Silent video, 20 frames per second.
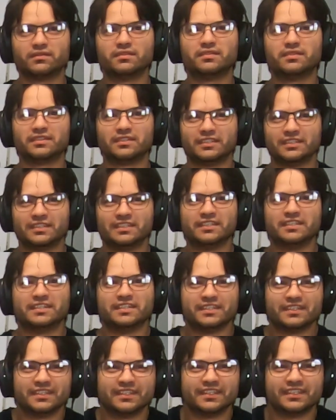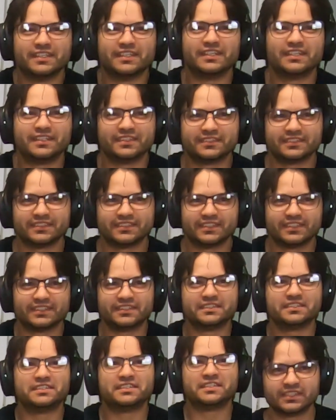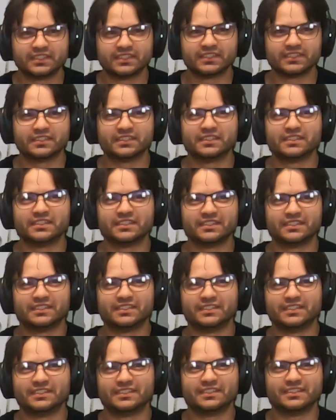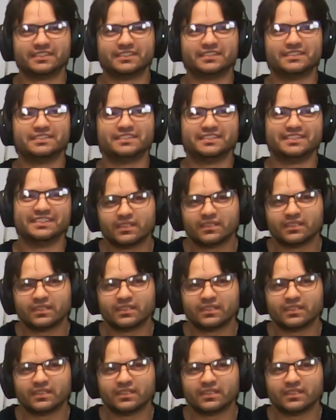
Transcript: The person shown says nothing.